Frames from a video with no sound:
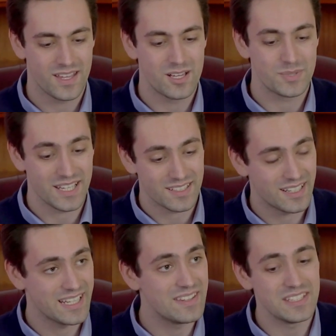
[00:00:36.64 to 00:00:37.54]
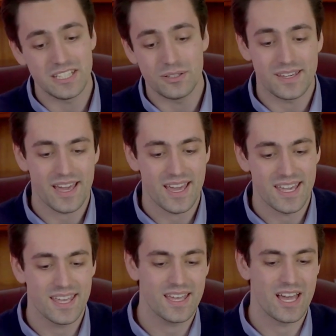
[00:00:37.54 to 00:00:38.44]
particularly in the UK,
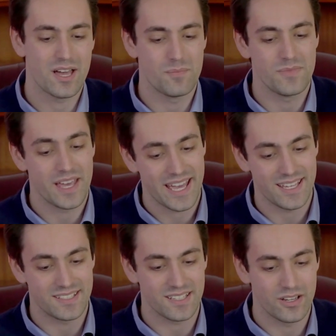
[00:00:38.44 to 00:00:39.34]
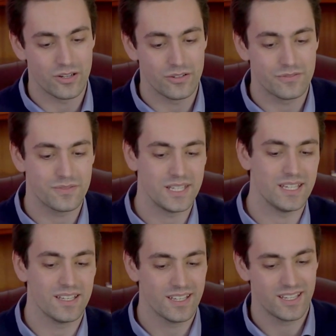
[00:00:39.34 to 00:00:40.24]
the head of the
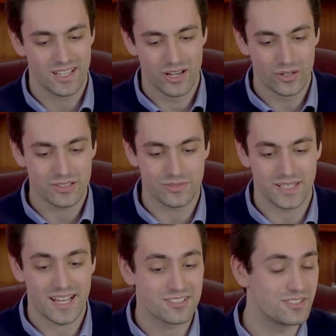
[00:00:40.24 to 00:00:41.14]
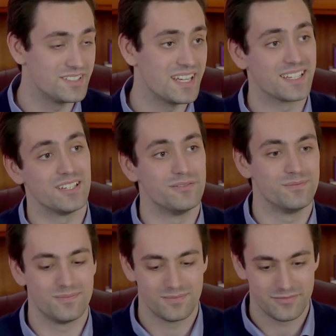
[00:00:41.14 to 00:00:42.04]
Oxford AstraZeneca
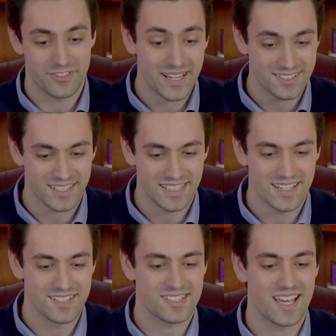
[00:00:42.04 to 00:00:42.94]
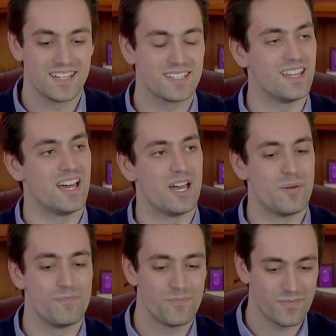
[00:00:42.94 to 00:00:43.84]
vaccine has said
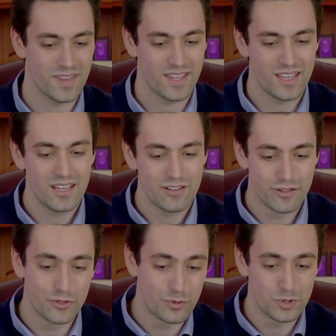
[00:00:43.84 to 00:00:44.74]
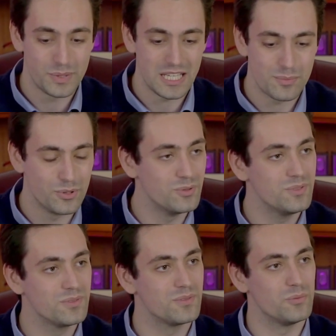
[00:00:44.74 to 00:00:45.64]
vulnerable people
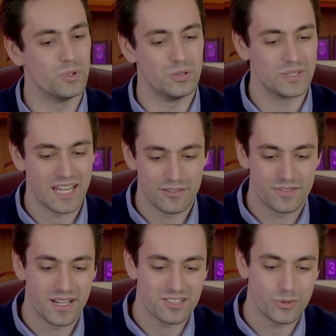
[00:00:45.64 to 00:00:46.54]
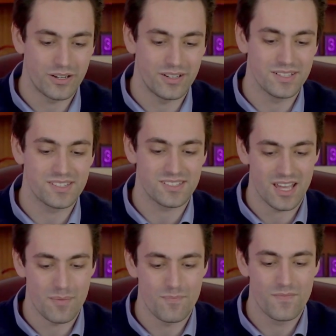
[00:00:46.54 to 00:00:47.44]
will get it first, whereas
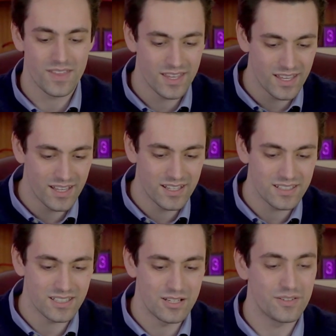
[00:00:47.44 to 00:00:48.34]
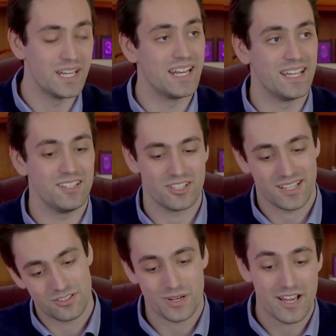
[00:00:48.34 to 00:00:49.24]
kind of an NHS
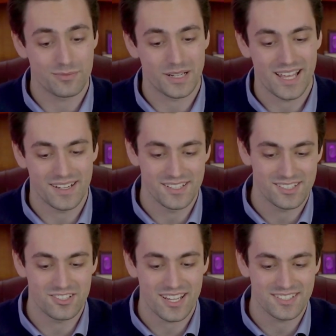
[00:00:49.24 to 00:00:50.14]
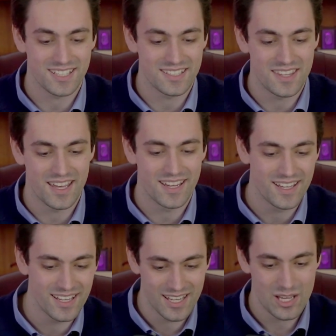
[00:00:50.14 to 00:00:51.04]
draft plan has suggested that
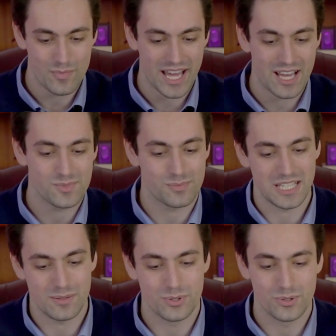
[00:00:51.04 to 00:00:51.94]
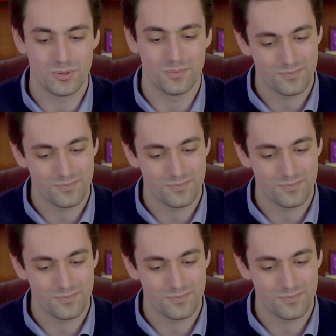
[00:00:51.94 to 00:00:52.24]
perhaps people